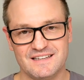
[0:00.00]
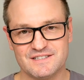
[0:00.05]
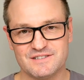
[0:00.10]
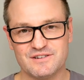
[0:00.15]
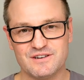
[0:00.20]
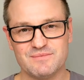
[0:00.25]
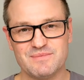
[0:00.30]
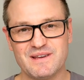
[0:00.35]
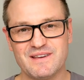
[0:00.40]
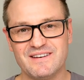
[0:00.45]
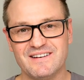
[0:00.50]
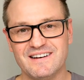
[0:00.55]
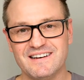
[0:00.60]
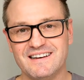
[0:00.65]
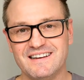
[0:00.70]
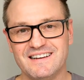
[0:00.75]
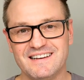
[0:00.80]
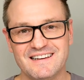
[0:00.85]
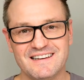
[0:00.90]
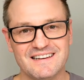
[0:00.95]
it's going to be
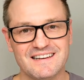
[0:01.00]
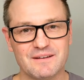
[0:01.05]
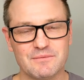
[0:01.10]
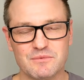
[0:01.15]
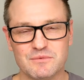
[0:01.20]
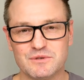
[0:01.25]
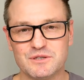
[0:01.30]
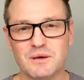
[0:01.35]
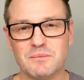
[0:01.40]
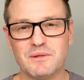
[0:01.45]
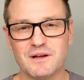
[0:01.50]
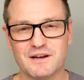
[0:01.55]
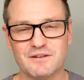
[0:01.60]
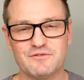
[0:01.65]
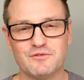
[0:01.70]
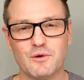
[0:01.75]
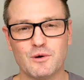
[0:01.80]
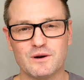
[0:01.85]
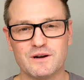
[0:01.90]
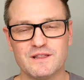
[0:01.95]
good. I'm
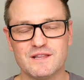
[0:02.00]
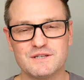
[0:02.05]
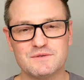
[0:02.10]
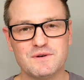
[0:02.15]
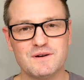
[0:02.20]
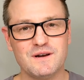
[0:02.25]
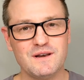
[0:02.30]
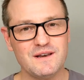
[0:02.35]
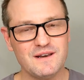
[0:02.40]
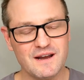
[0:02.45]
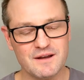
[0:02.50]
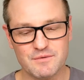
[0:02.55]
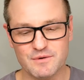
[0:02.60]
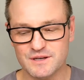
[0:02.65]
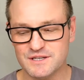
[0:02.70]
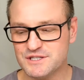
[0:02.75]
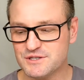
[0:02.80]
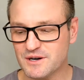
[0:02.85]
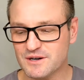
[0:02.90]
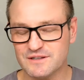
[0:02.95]
looking forward to this one. I
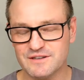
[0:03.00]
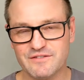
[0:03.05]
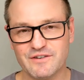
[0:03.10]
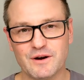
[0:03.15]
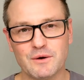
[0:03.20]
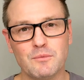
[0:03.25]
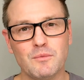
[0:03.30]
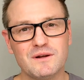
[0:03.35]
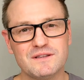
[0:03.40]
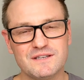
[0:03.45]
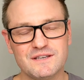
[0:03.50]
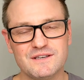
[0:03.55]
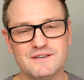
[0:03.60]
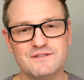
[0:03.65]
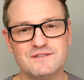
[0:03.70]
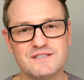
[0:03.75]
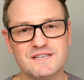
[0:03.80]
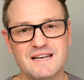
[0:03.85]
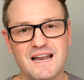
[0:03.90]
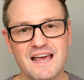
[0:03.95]
really struggled to figure out what to
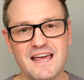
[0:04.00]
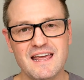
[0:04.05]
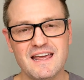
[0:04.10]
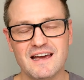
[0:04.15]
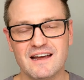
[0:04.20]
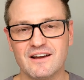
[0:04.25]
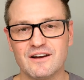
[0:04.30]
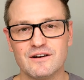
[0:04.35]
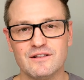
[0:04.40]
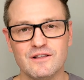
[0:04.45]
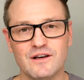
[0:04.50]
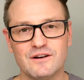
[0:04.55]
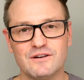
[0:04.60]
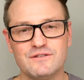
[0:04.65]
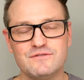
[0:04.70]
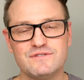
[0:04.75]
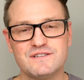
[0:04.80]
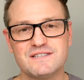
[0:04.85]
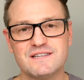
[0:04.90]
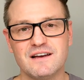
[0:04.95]
use today. I got a lot
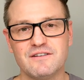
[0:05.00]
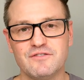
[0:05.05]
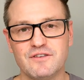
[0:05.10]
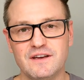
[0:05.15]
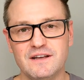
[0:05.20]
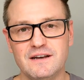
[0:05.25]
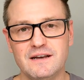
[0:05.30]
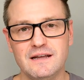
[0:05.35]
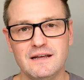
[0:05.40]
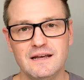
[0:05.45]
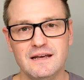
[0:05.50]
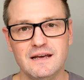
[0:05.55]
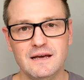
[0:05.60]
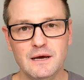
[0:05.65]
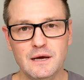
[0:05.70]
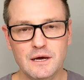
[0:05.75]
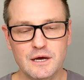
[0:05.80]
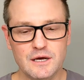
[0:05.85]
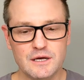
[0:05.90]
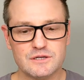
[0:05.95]
of new stuff in.
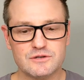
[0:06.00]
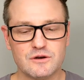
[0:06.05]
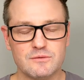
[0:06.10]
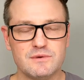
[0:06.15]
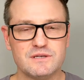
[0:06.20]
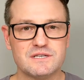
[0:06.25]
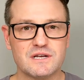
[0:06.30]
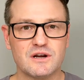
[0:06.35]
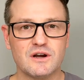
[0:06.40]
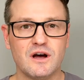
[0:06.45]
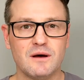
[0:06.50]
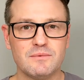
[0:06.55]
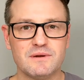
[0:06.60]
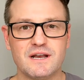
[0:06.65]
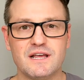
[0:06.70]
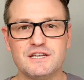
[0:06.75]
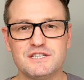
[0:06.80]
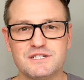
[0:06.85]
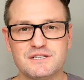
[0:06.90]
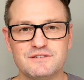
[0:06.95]
So I'm using a
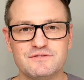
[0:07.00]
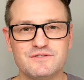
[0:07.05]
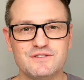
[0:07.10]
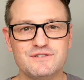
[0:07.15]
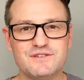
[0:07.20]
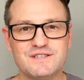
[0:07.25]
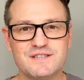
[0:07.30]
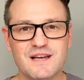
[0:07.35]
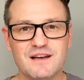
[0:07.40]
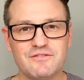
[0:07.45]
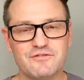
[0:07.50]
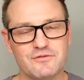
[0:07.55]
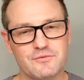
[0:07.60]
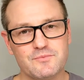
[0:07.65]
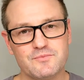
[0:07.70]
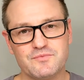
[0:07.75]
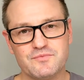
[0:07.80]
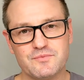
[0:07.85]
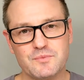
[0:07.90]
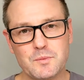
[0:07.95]
combination of new stuff
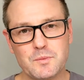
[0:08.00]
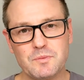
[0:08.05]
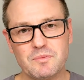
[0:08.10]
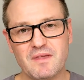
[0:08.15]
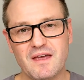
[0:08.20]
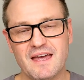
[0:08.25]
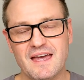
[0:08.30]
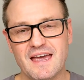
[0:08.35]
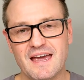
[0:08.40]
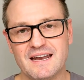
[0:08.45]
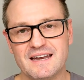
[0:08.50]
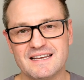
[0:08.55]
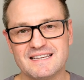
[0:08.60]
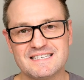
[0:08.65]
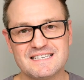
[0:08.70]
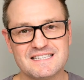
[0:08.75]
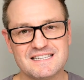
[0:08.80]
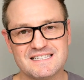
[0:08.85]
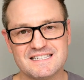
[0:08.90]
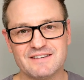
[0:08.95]
and
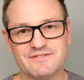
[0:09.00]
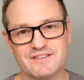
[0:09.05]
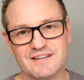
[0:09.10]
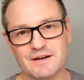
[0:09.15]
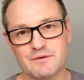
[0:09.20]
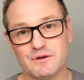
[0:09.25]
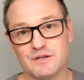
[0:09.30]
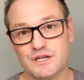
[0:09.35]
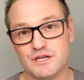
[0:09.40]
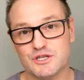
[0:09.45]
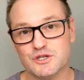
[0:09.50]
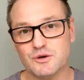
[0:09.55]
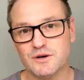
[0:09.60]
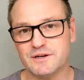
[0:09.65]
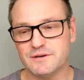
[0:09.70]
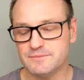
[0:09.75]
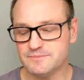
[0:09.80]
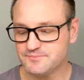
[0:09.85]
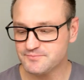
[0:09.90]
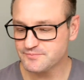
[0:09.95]
existing stuff that I really
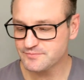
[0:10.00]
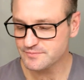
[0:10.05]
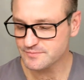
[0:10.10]
enjoyed.